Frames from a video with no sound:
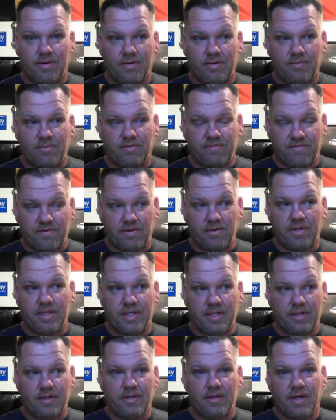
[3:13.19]

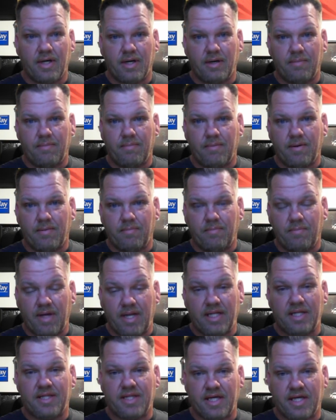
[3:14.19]
refuting
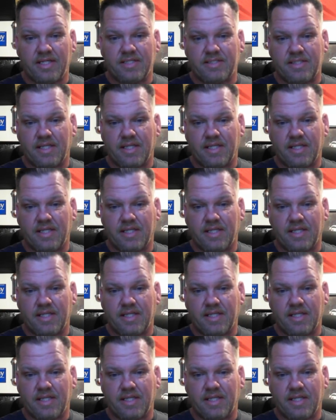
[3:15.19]
many things